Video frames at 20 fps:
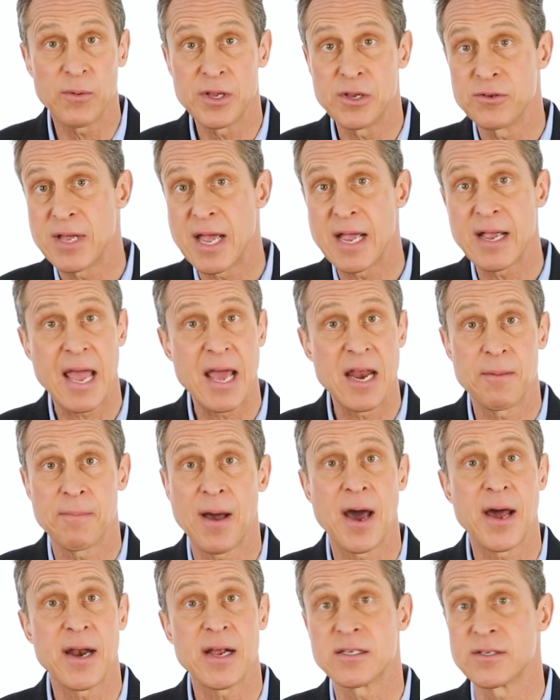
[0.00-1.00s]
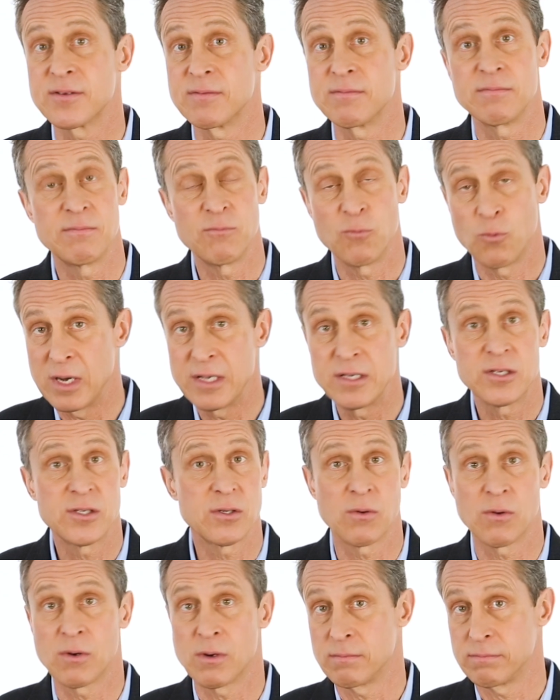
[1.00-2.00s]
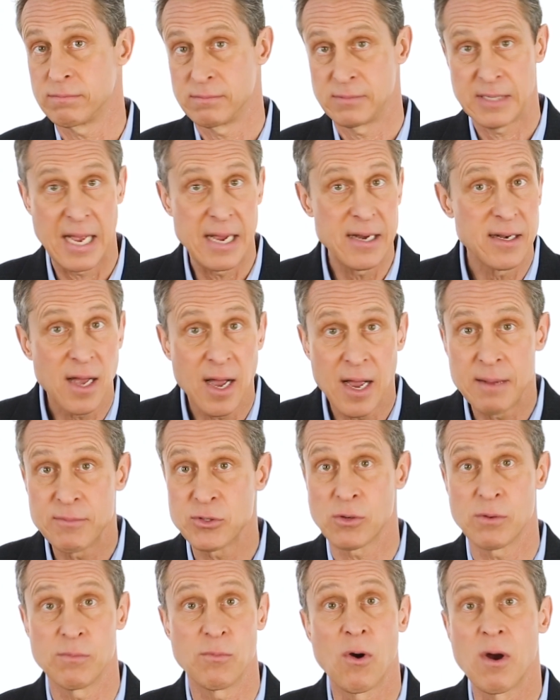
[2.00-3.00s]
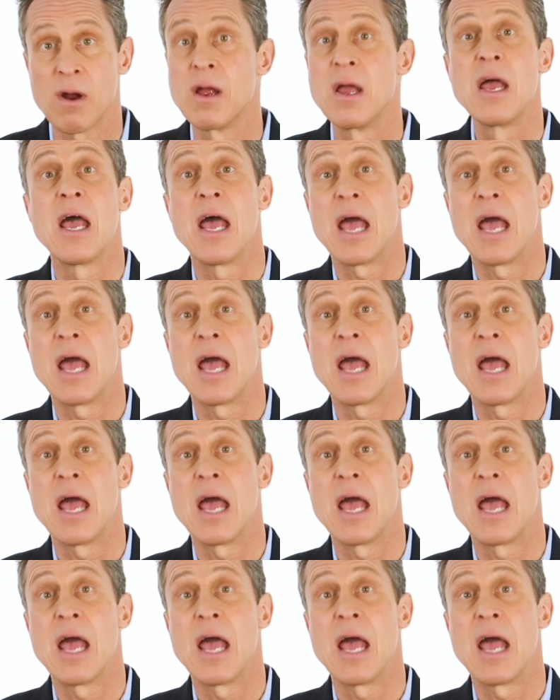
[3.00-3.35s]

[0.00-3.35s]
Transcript: When you take antibiotics once or 10 times or more,